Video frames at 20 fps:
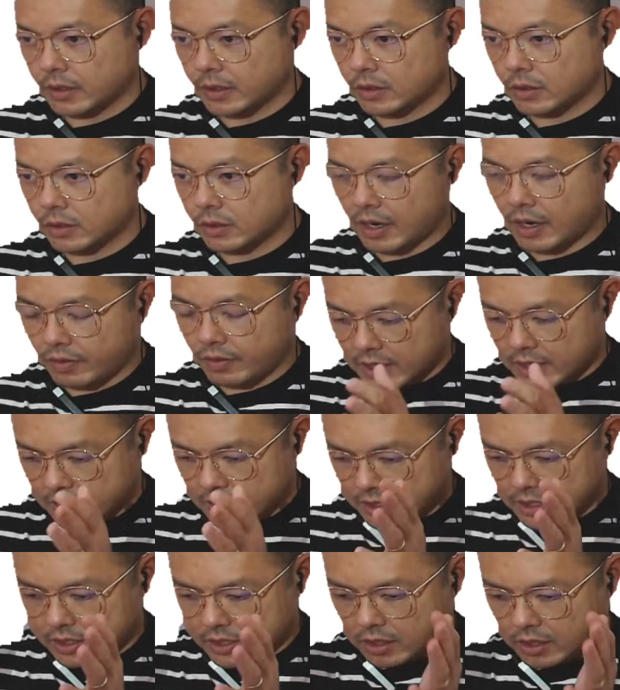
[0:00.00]
So I'd rather teach
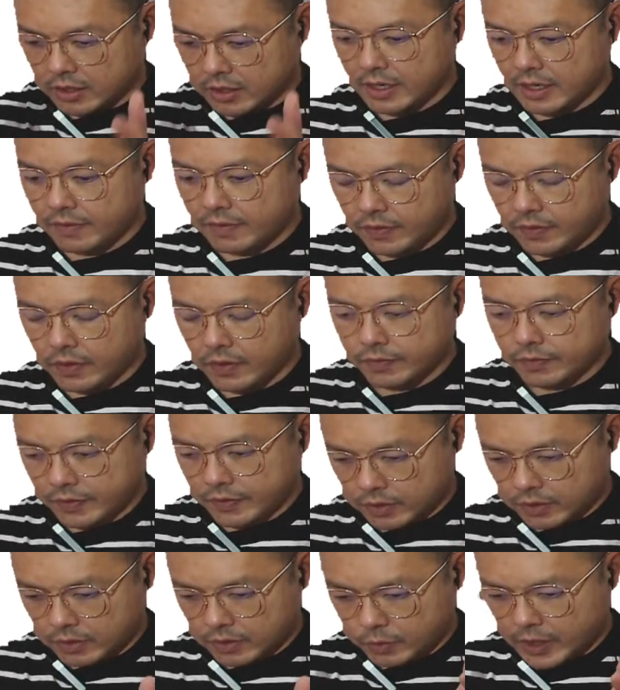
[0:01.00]
the content
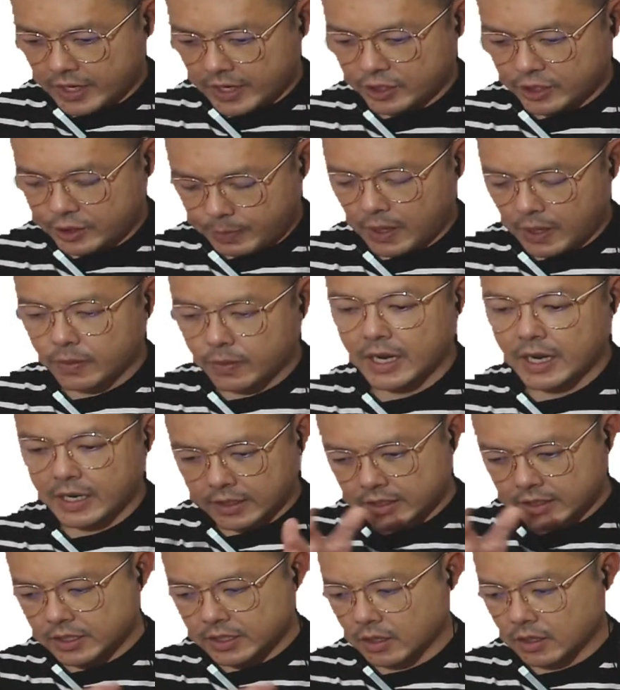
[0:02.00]
for work energy power and I
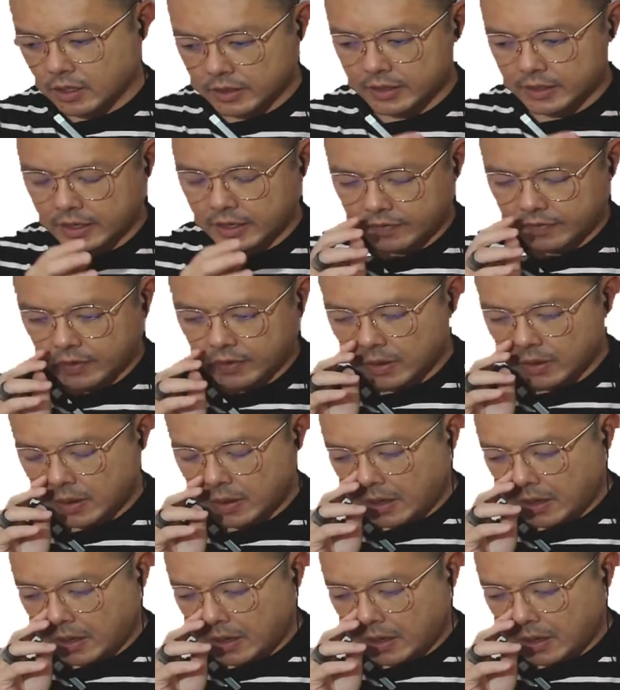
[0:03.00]
teach the content for